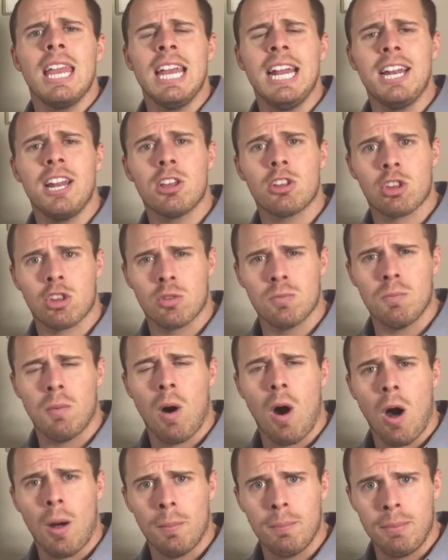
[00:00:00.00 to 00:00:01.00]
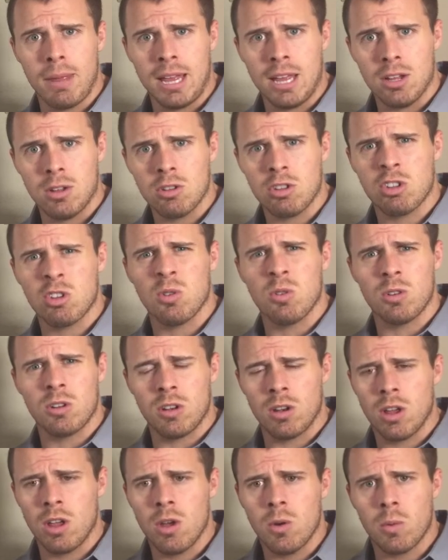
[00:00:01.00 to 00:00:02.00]
Eating small meals,
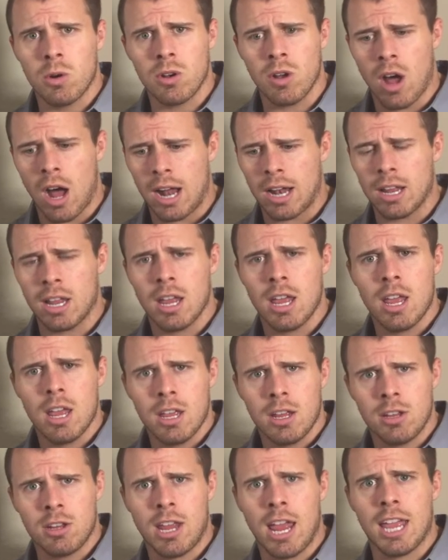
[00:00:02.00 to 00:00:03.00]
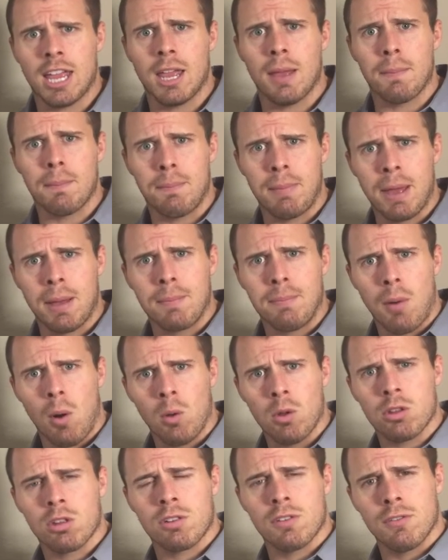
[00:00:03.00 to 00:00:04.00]
so we're not taking big
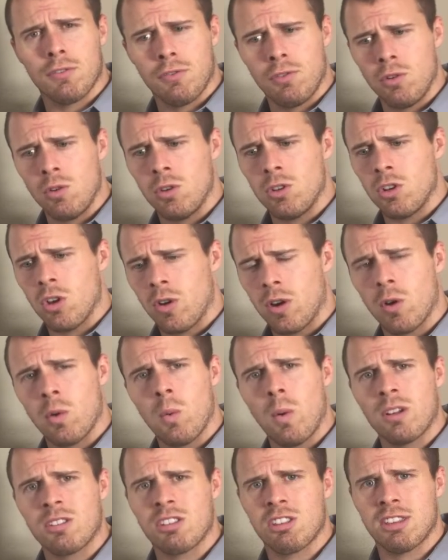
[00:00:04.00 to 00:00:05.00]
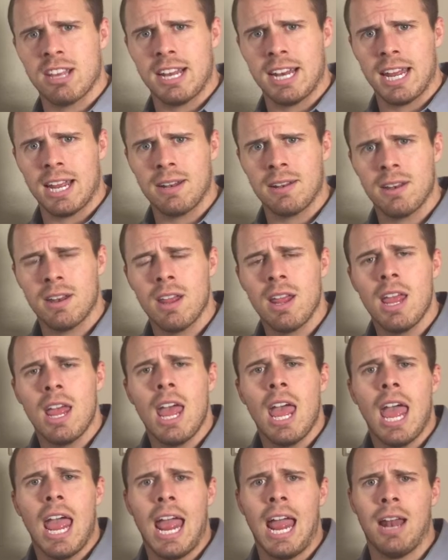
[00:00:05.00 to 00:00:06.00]
bolus of food during one sitting,
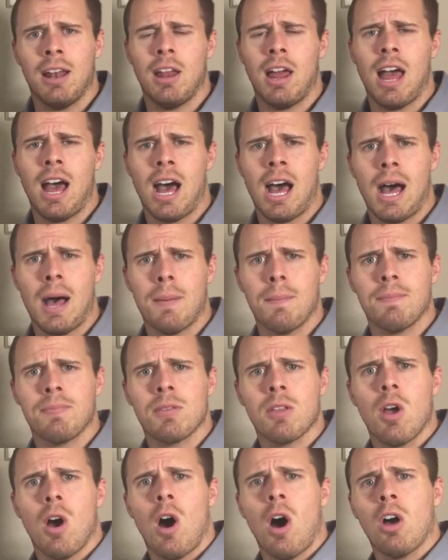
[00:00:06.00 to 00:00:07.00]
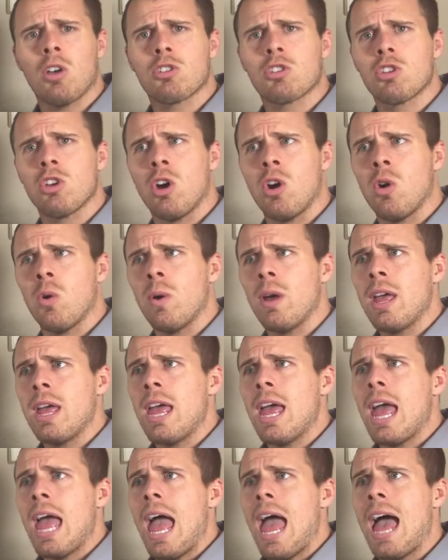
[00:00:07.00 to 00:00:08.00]
and also
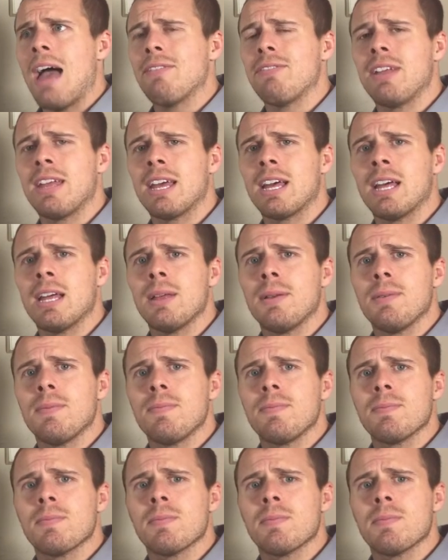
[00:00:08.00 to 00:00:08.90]
having